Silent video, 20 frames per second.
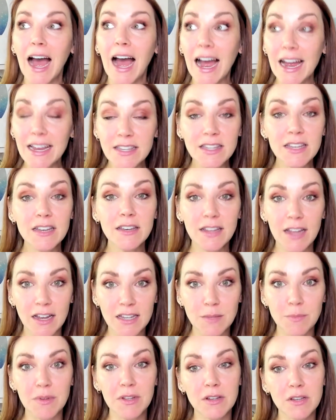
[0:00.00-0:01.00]
I said
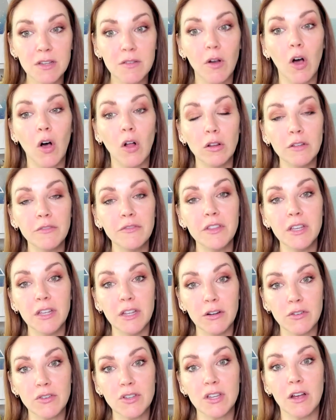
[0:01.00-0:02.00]
yes because of all of the
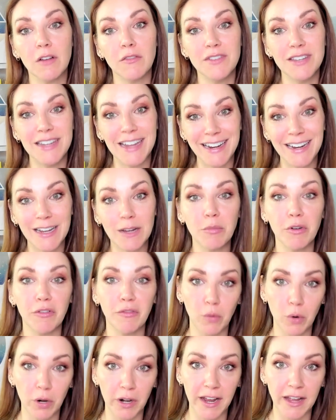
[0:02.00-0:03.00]
years of dating
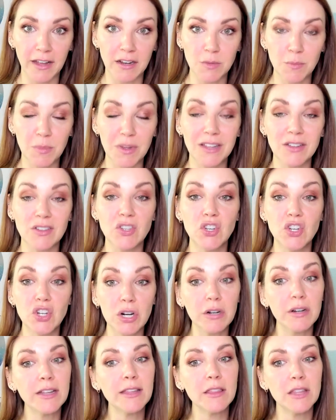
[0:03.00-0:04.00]
beforehand, because
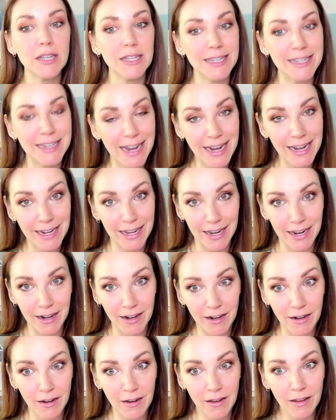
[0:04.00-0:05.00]
during the
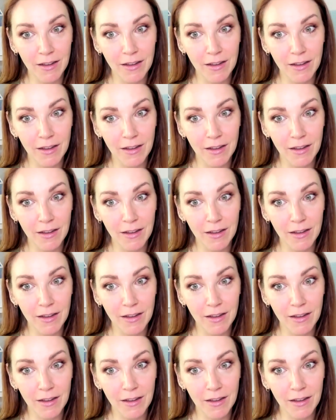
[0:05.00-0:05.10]
dating,